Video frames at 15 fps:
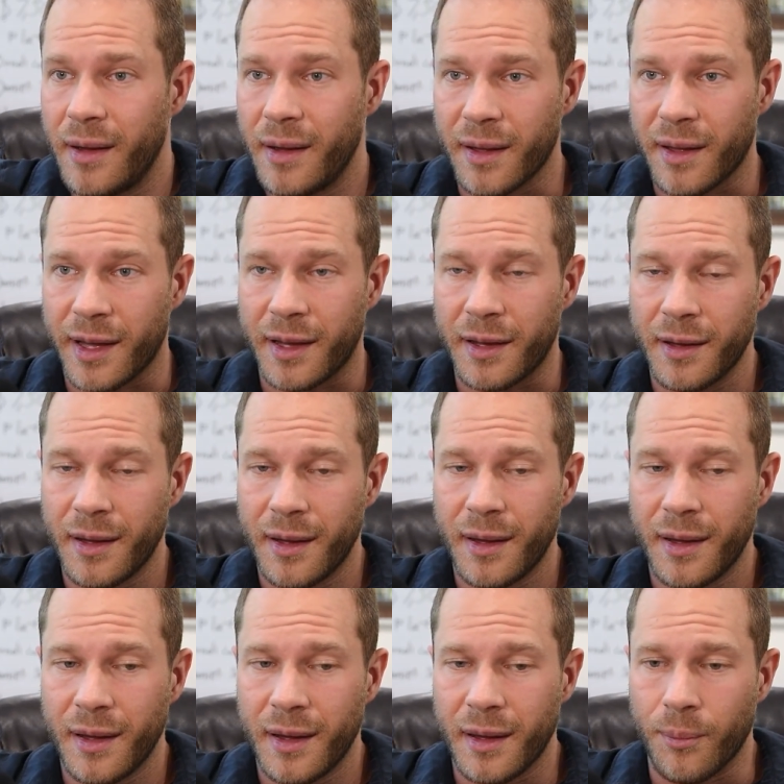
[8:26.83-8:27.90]
Like
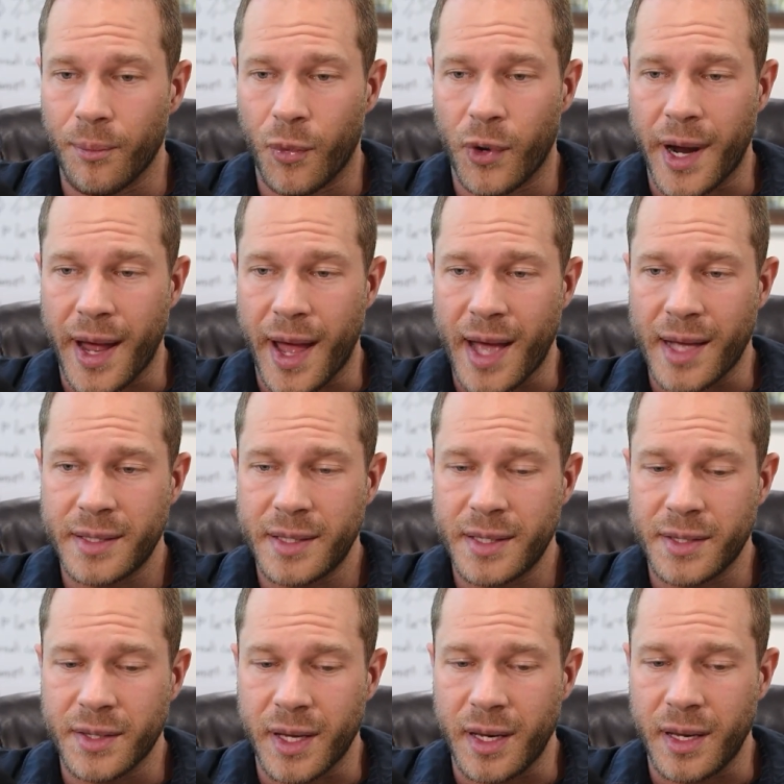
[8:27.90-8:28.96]
when I asked
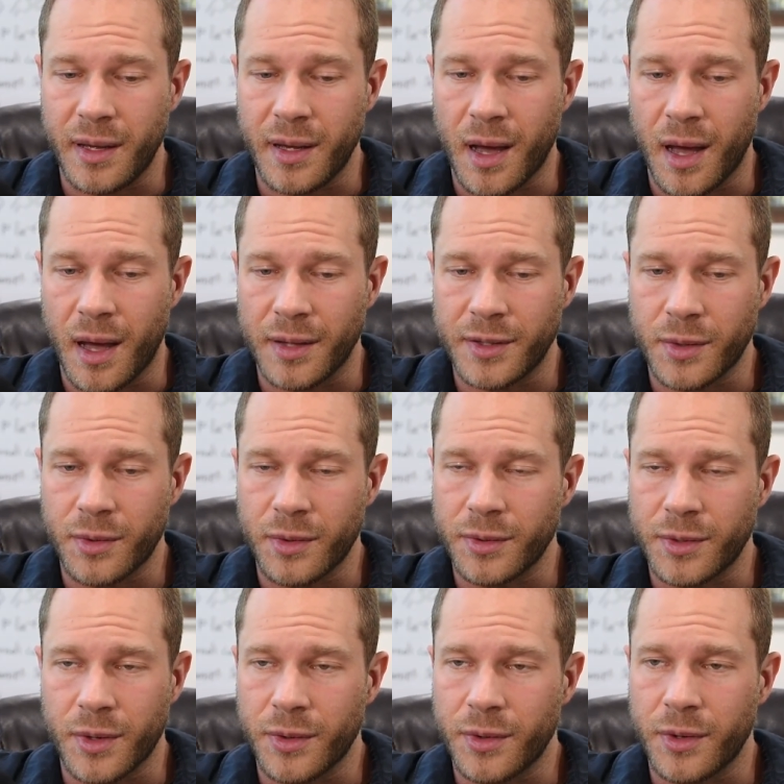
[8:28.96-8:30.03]
this lady, uh,
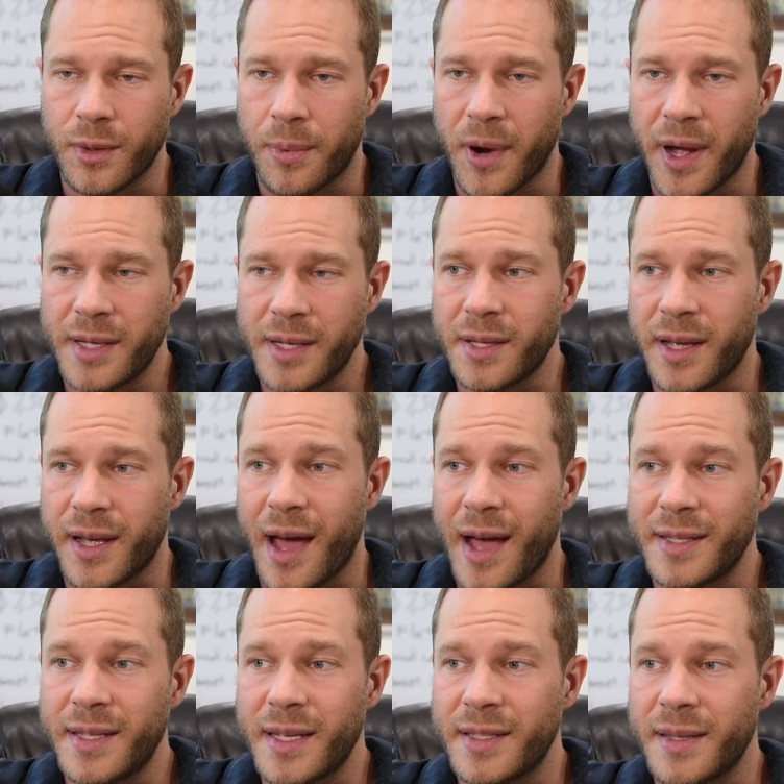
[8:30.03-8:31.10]
told told her the price, like I
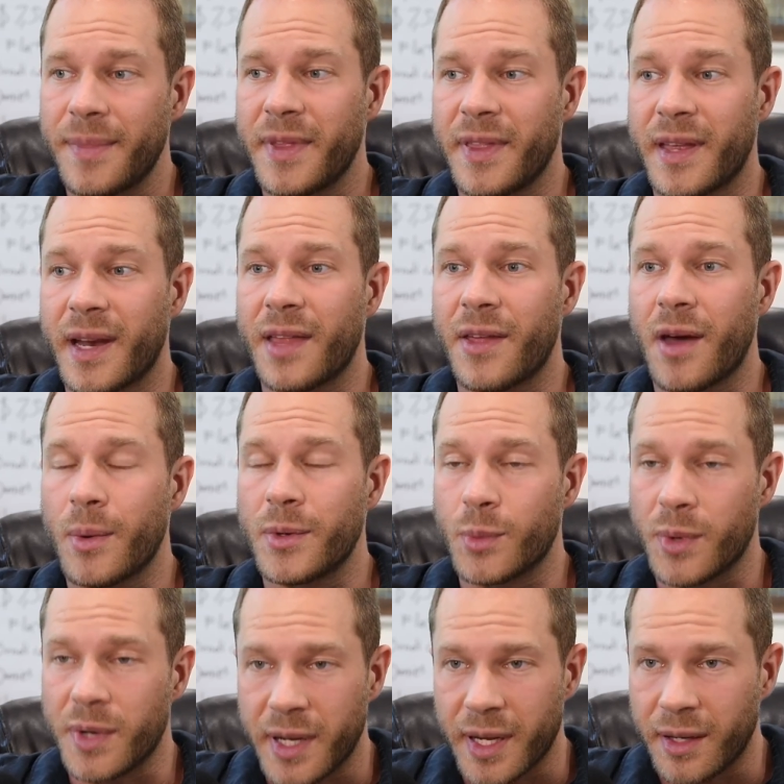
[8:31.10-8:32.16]
said something that I thought was
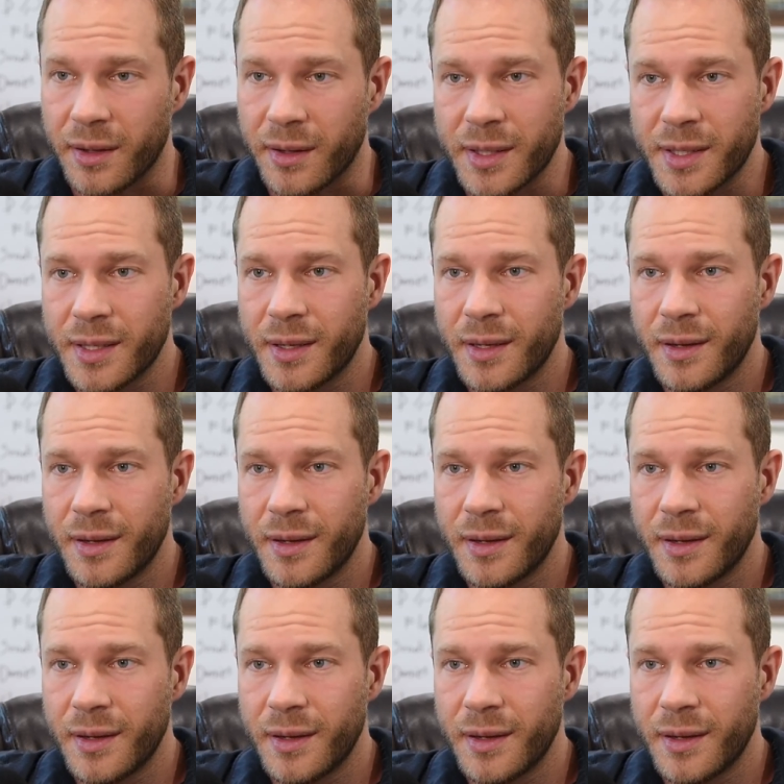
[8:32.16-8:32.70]
ridiculous.